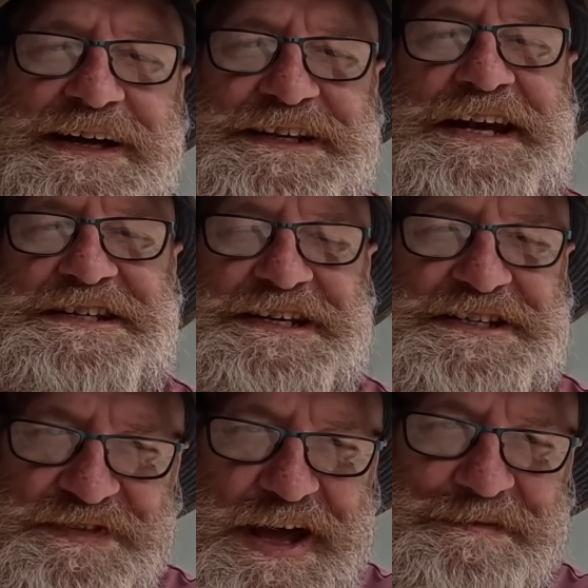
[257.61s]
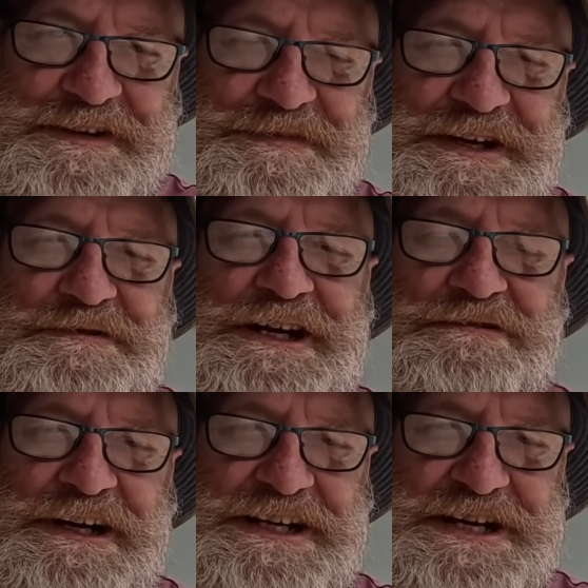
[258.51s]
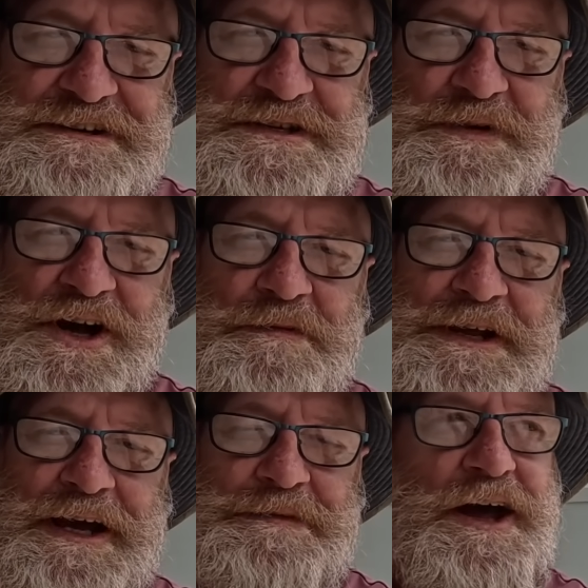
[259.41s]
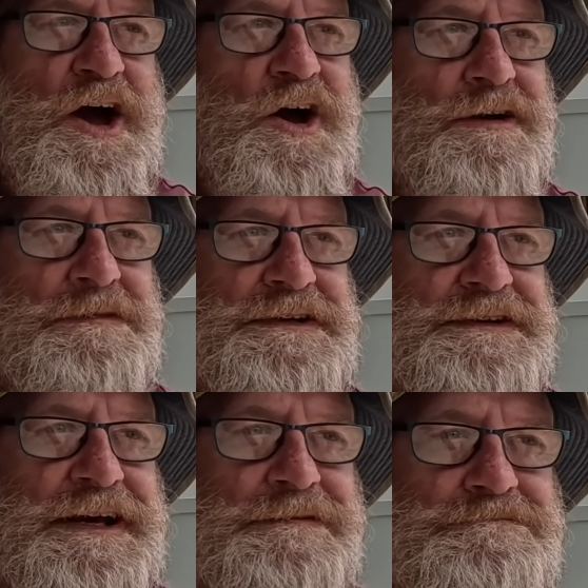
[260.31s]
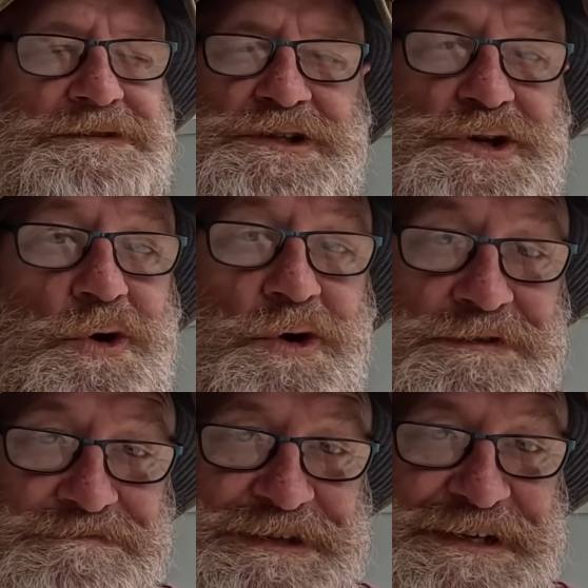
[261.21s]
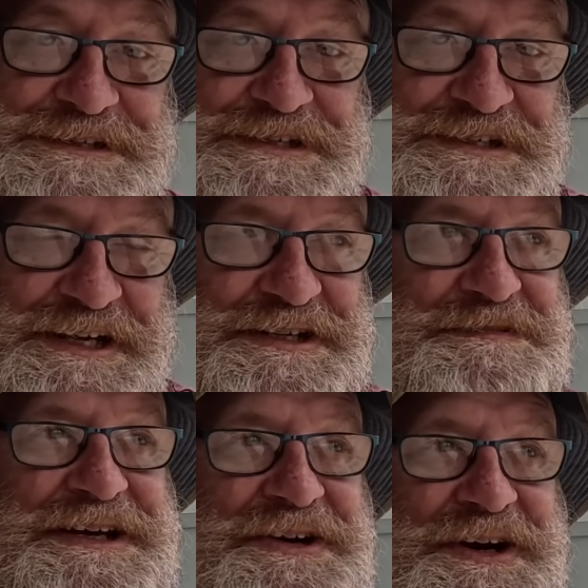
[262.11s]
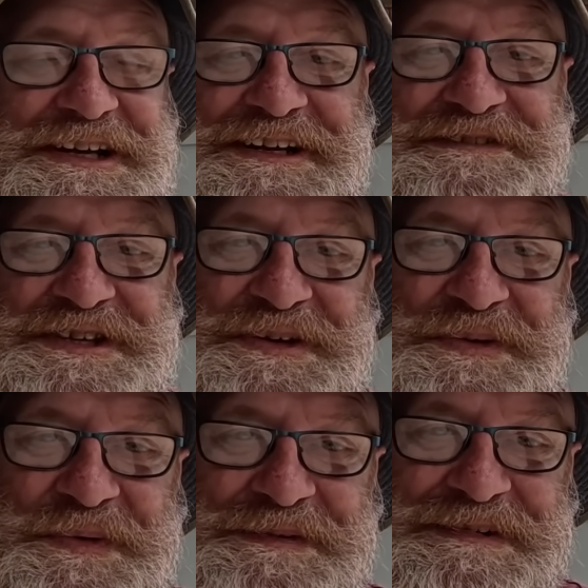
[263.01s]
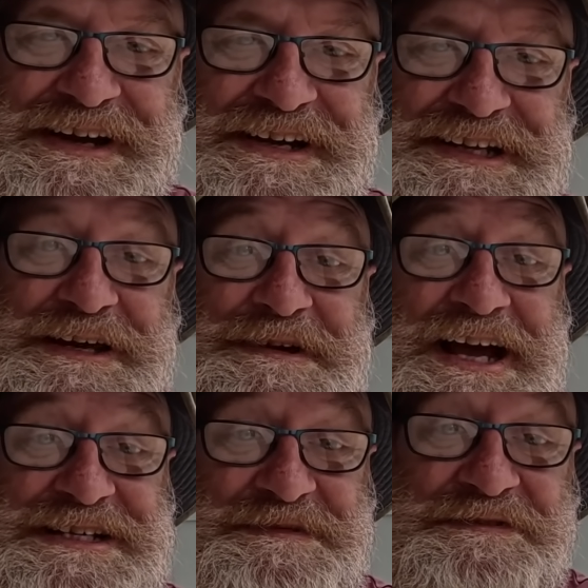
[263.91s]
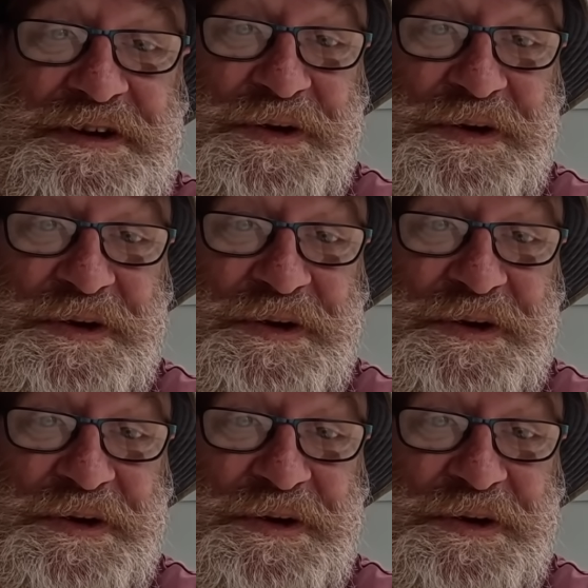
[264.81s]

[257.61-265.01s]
Dennis and his family have been really, really generous by opening up their home, and Sean, Dennis's son, has been kind enough to let me ask him a few